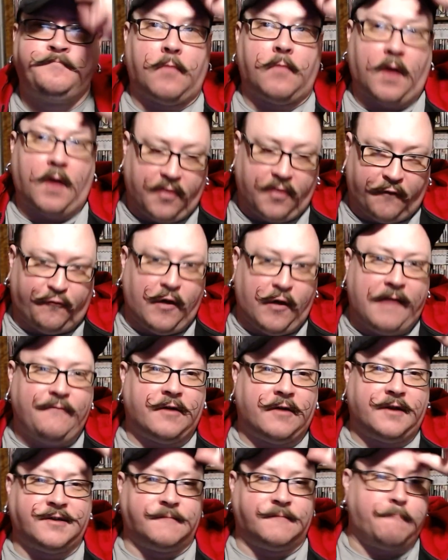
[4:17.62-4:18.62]
The flavor
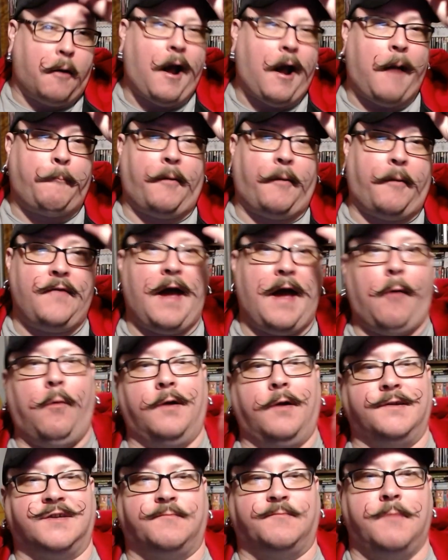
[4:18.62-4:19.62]
doesn't pop on that
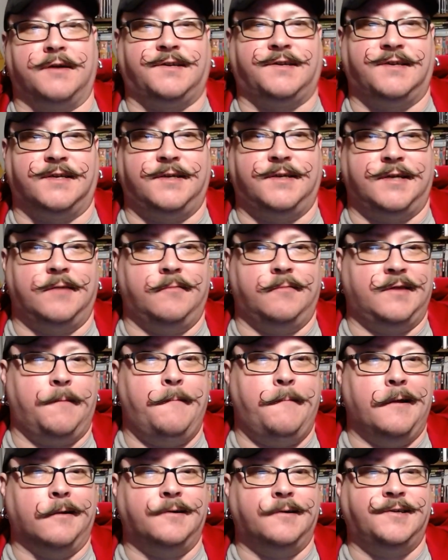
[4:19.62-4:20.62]
one as much as it did with the
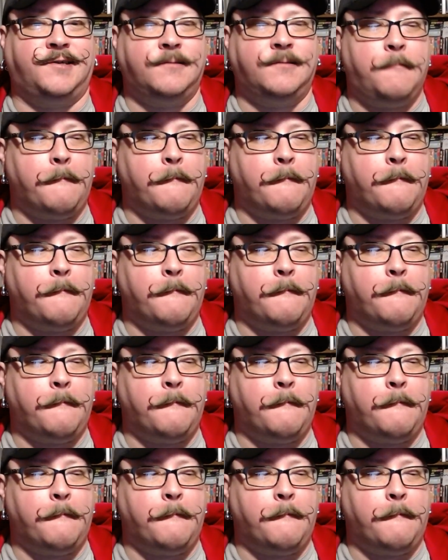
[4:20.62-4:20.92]
Miller's.